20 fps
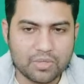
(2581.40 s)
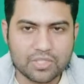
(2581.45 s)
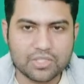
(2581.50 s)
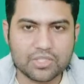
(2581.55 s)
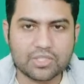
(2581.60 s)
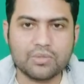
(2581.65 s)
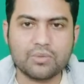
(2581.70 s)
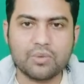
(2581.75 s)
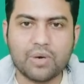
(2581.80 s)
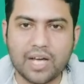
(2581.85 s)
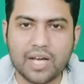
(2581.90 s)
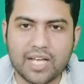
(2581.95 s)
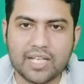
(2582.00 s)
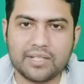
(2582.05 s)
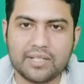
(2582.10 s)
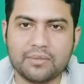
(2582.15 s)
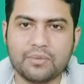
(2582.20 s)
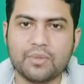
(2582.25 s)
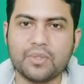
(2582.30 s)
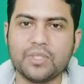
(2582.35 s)
the
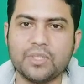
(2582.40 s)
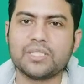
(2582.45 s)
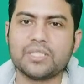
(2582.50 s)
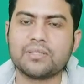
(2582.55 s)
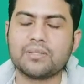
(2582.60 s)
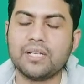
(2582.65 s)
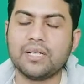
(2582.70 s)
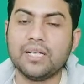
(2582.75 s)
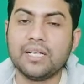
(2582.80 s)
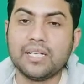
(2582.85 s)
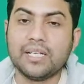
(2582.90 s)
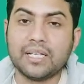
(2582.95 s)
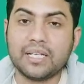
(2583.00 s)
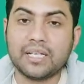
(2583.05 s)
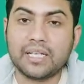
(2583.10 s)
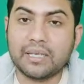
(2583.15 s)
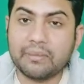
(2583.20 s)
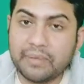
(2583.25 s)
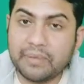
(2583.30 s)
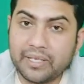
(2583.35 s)
one who is
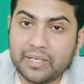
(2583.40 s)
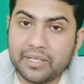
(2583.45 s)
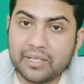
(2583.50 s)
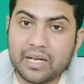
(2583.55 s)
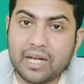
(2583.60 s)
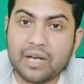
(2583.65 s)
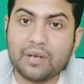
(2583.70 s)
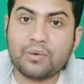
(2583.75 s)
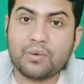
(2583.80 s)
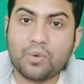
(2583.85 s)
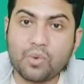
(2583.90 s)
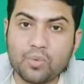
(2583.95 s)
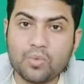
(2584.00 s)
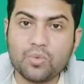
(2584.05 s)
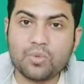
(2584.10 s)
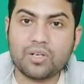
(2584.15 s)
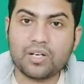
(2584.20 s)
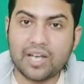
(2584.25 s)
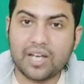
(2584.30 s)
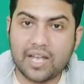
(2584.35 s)
giving
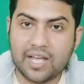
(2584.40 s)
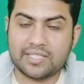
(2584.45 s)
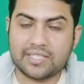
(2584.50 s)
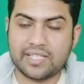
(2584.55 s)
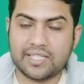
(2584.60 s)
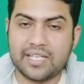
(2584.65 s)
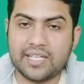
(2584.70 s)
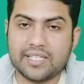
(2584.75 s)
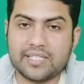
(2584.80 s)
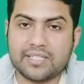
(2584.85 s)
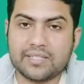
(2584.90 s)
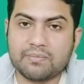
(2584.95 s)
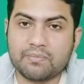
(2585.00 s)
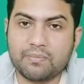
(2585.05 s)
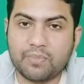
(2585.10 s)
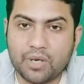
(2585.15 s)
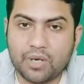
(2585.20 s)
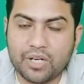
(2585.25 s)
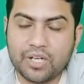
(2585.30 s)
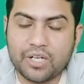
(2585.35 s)
true classes
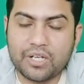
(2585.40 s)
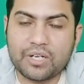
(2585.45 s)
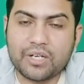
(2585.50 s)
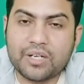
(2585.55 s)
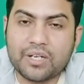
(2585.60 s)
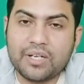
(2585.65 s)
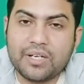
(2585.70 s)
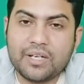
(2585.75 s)
for